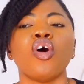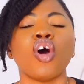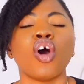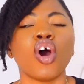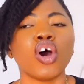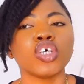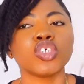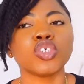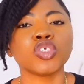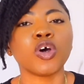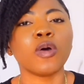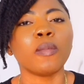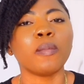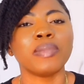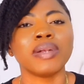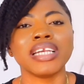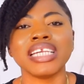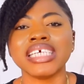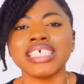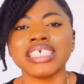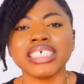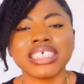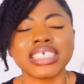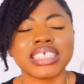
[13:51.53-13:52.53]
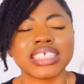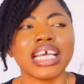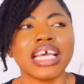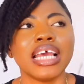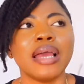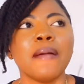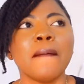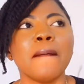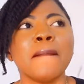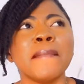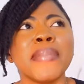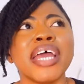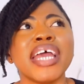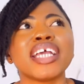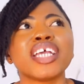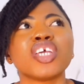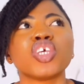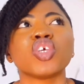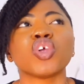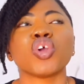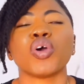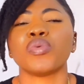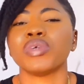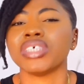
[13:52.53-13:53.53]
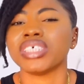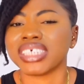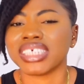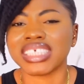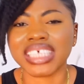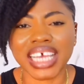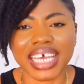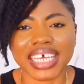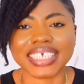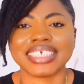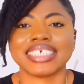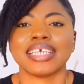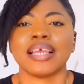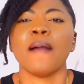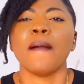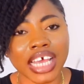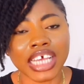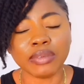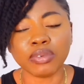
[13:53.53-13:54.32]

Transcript: Also, please make your research,